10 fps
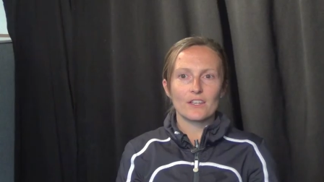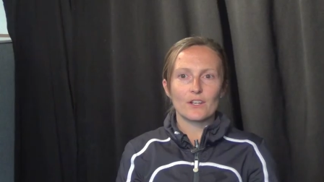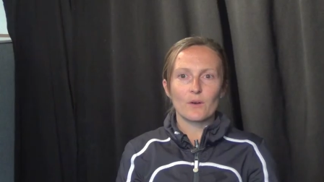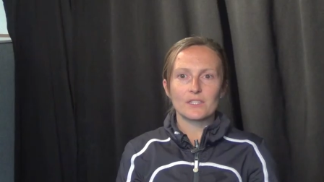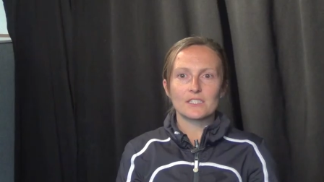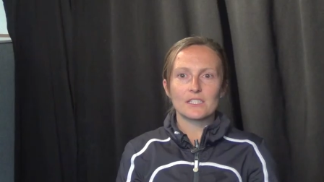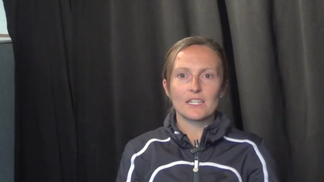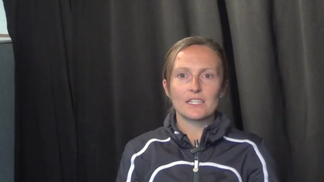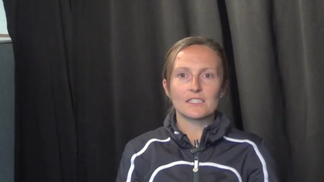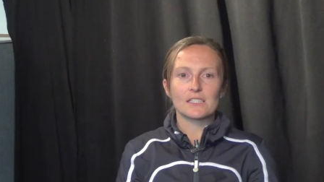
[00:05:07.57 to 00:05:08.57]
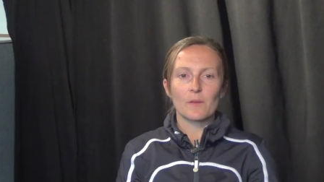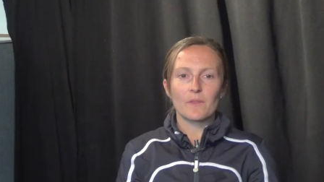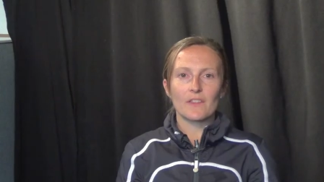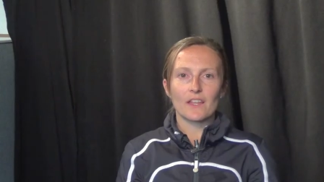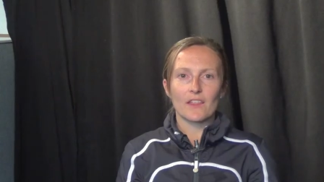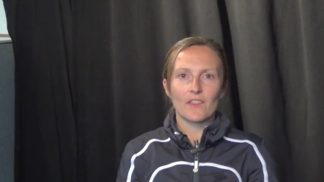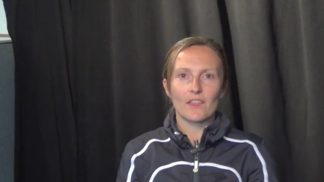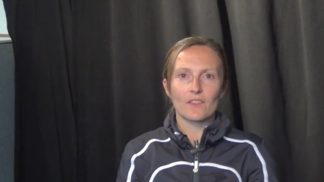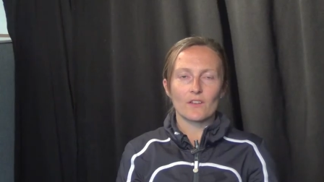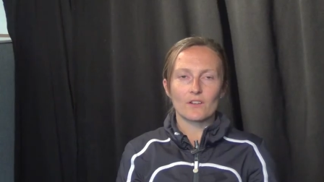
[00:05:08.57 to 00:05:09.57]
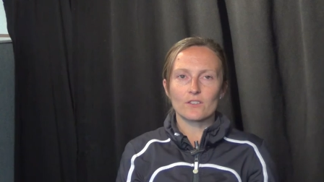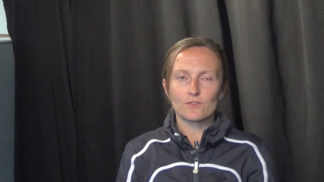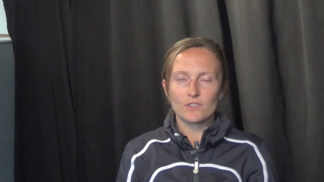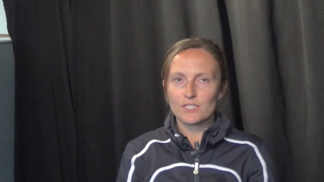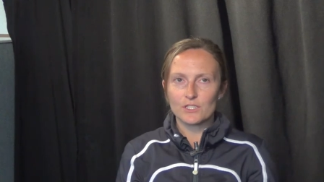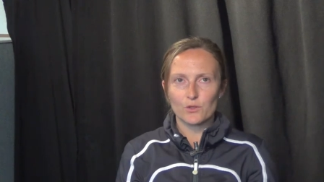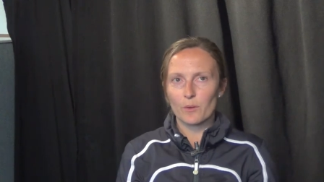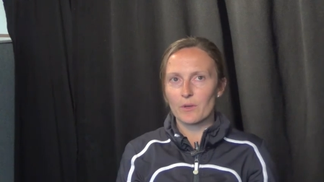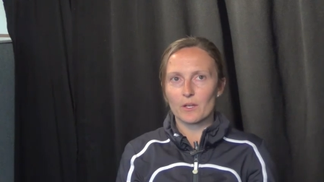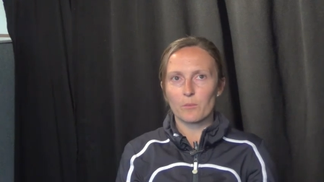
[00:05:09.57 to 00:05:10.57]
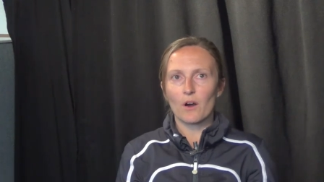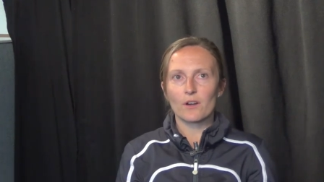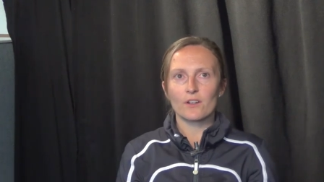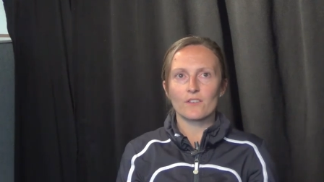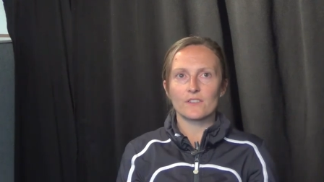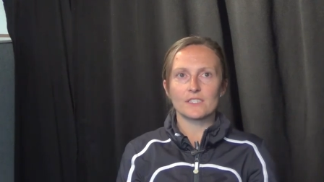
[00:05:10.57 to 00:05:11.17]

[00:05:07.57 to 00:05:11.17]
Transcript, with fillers: You know, it's something that I think the girls really enjoy being a part of,